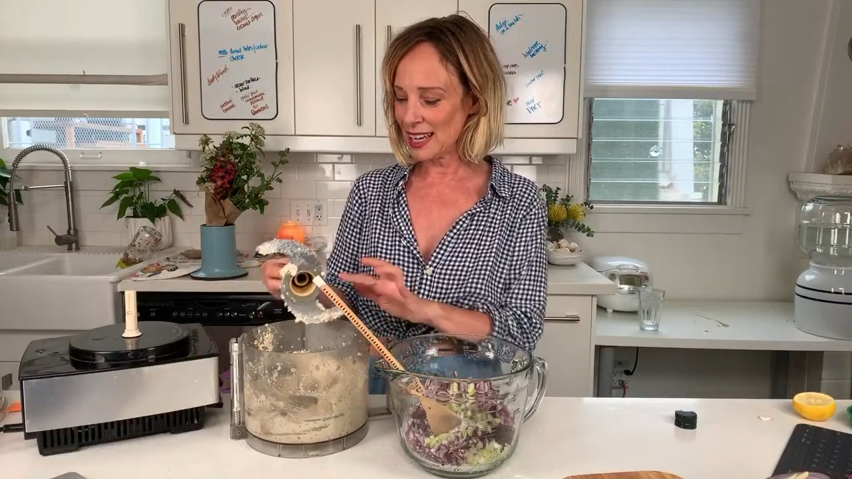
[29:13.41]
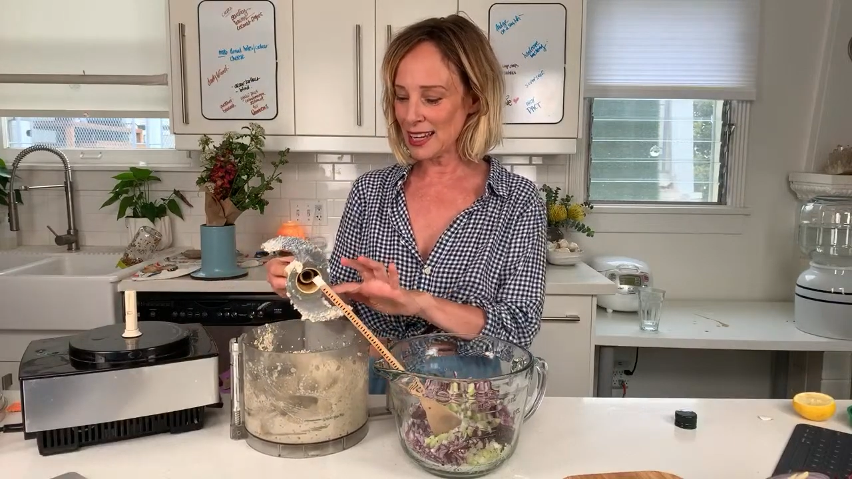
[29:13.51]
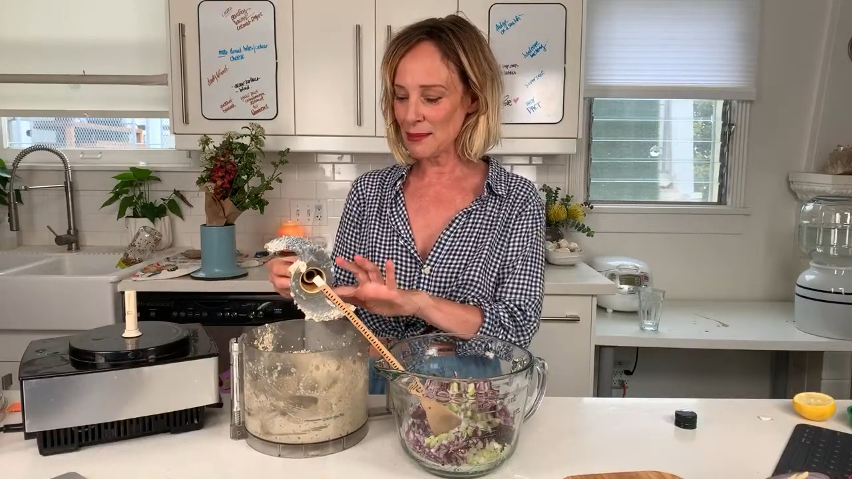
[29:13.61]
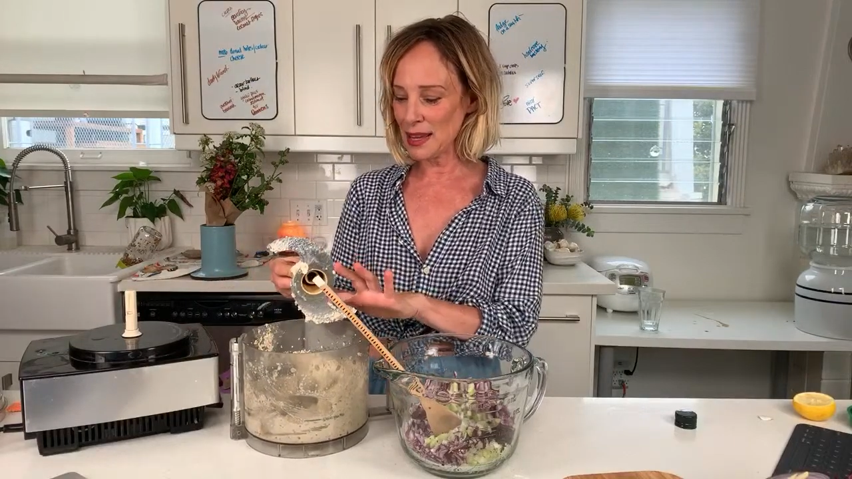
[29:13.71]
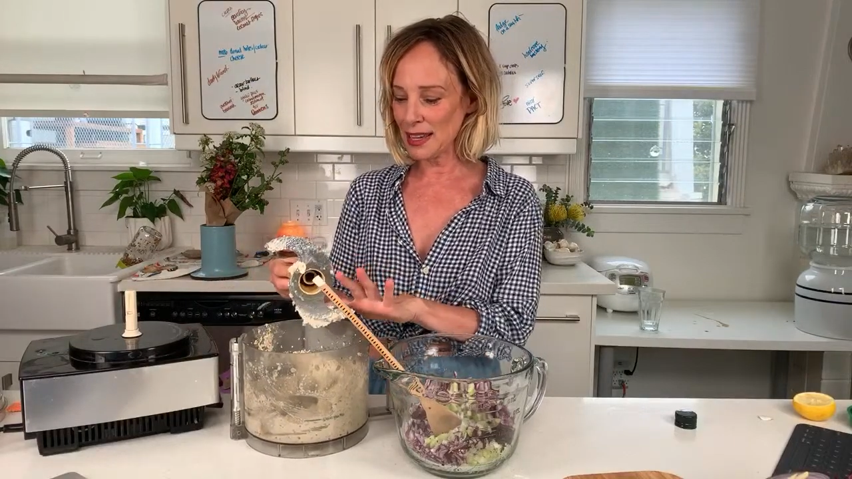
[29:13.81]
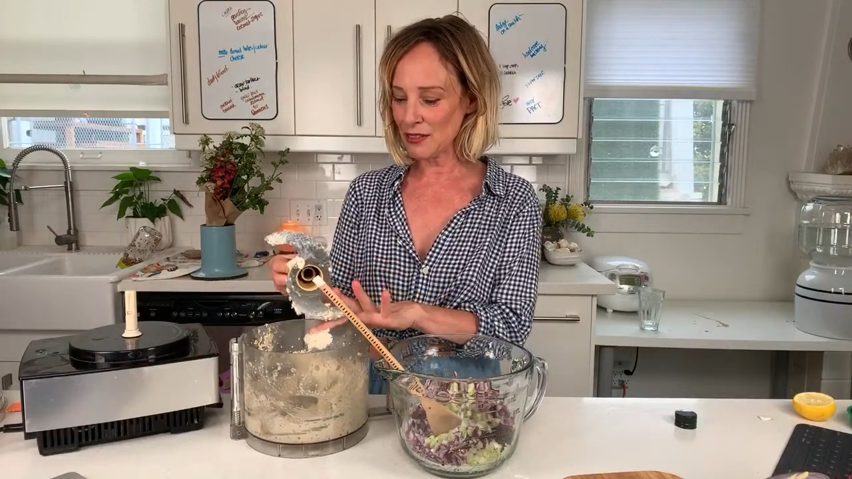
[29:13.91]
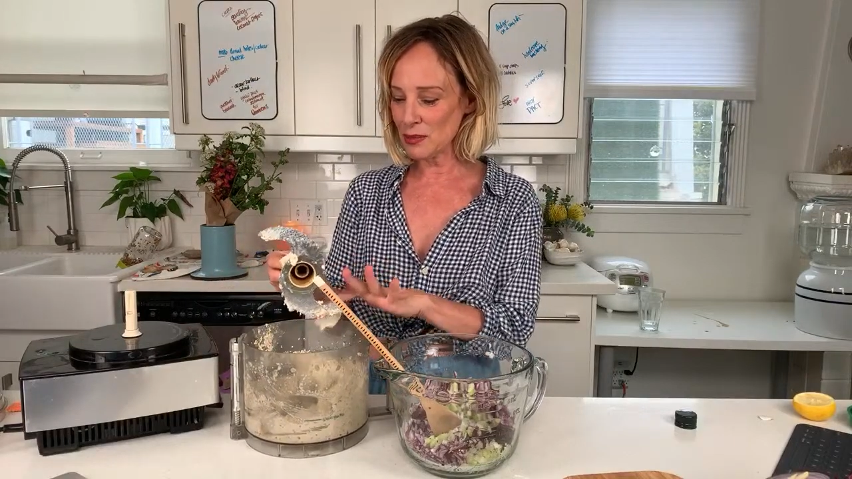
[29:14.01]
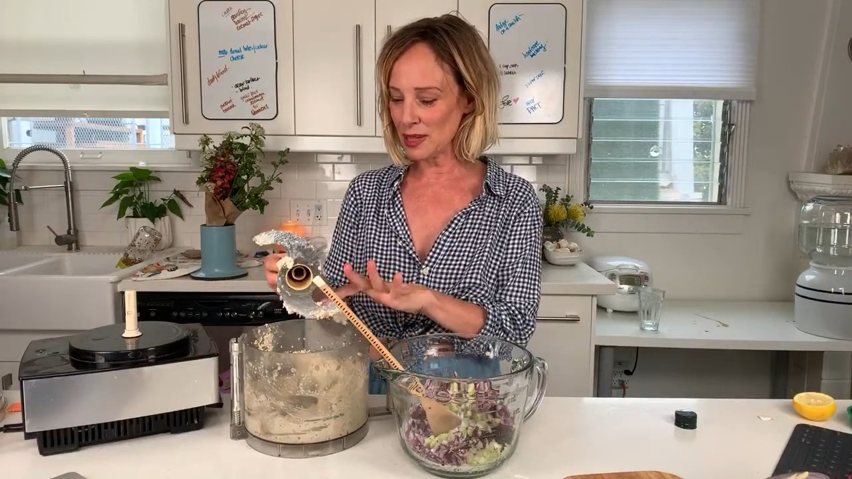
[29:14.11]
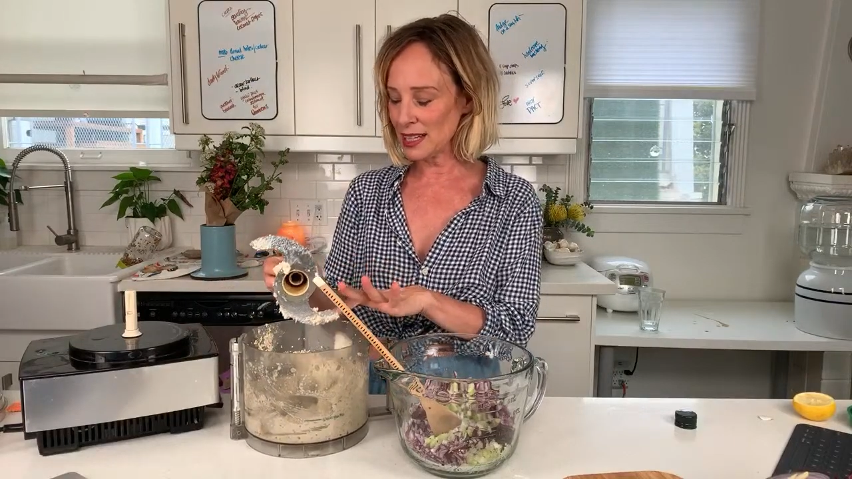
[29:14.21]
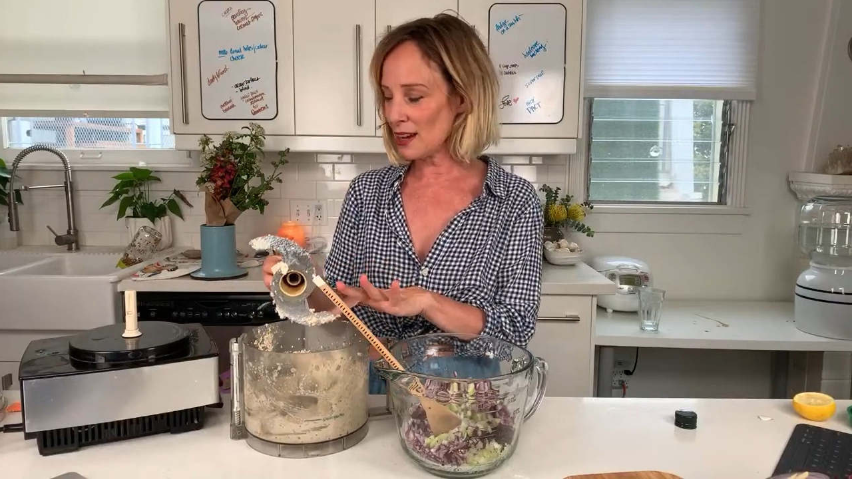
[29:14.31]
and I make
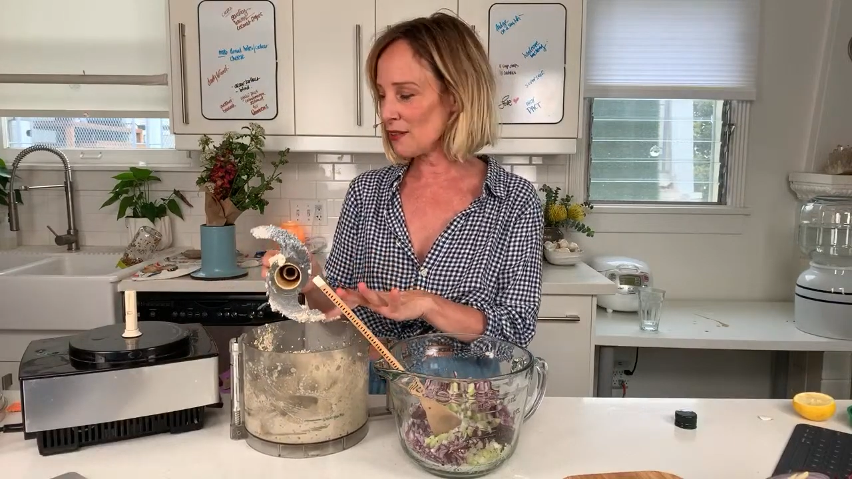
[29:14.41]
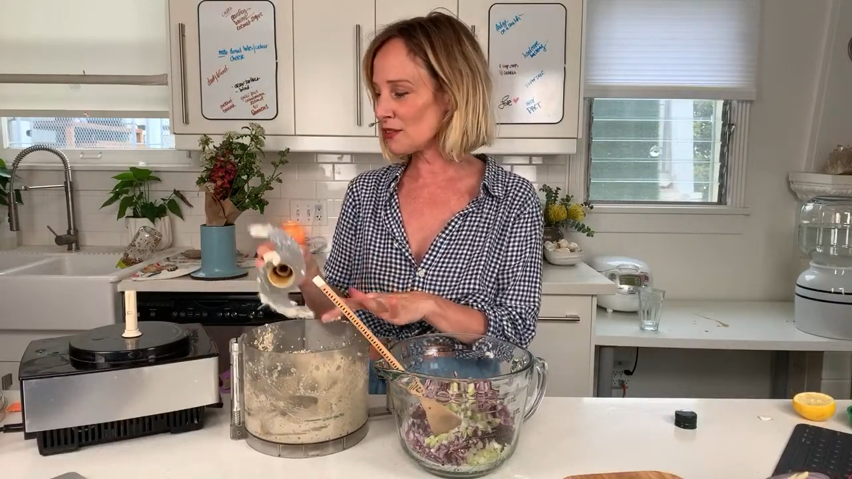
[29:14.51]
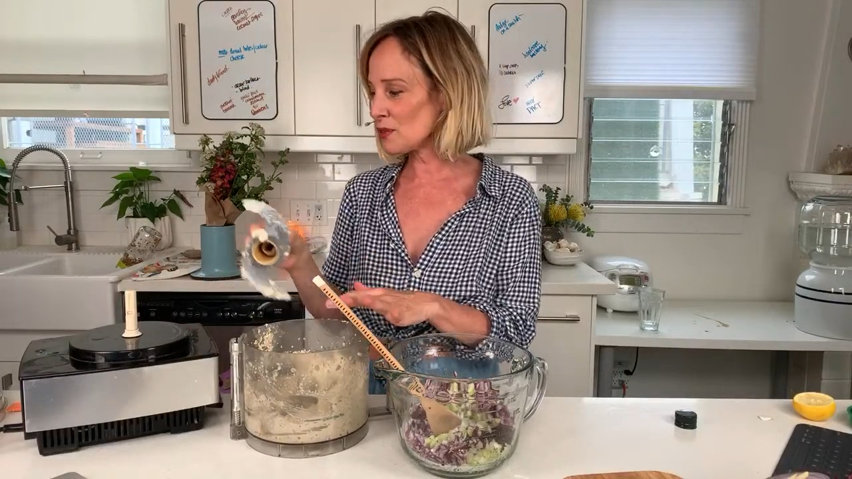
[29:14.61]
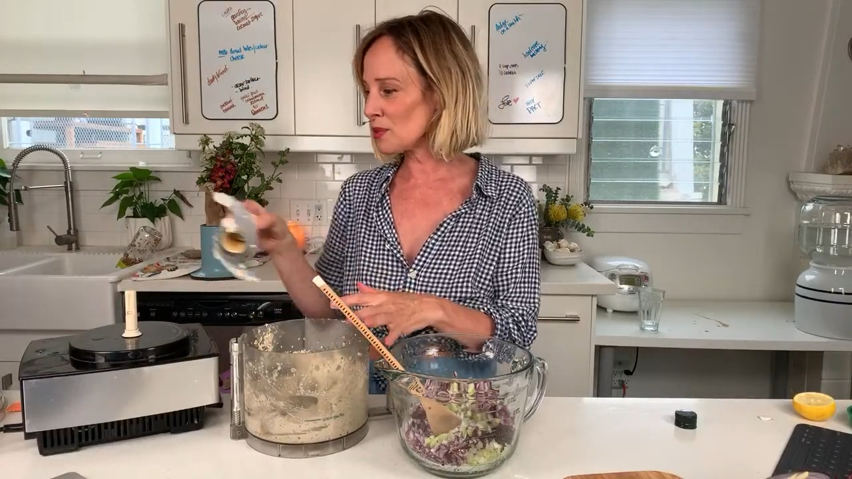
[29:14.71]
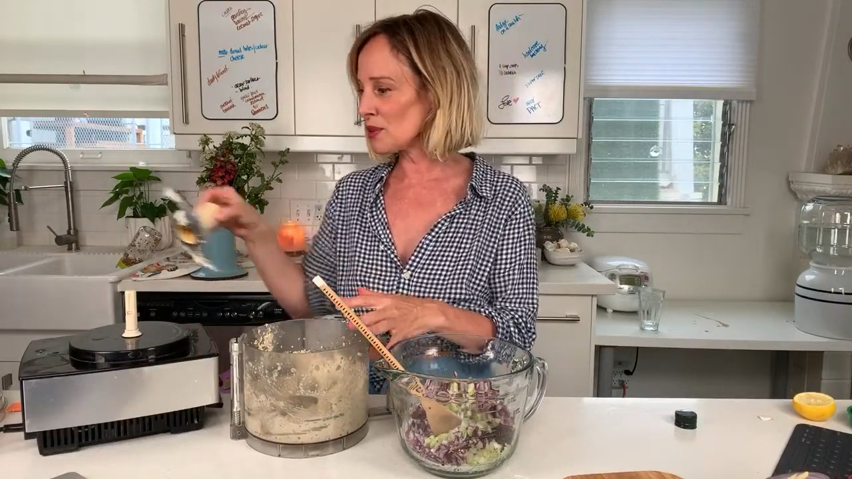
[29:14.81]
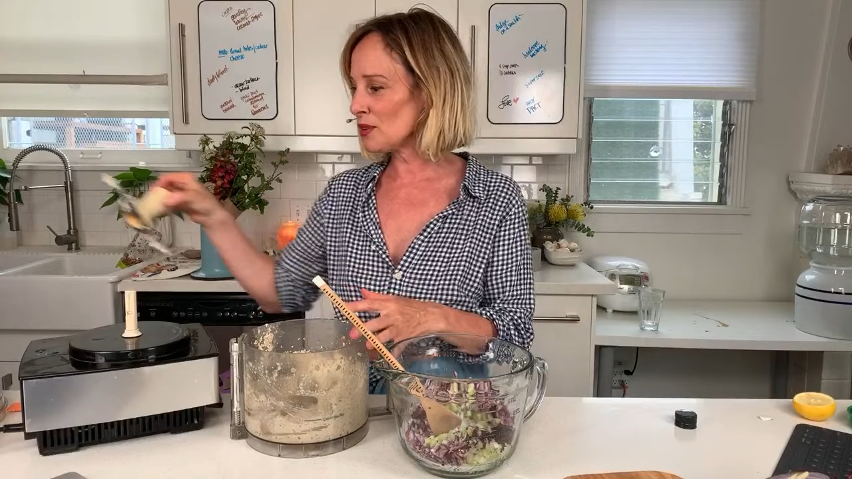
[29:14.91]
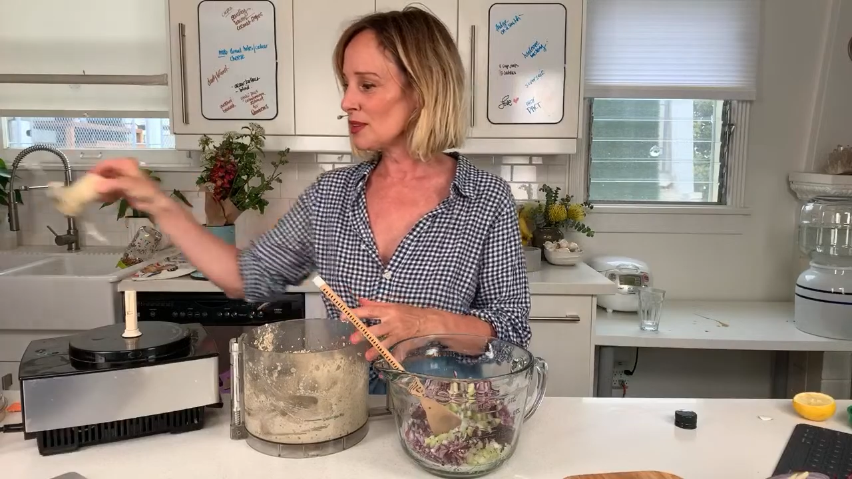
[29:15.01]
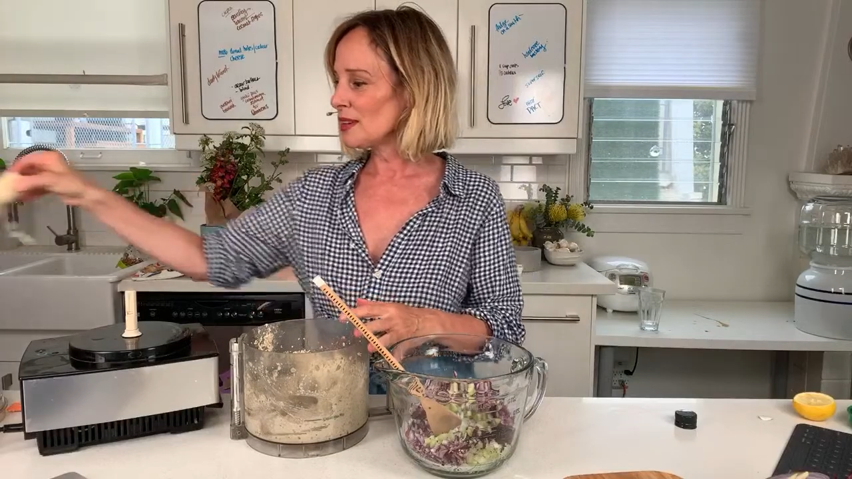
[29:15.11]
everybody comfortable.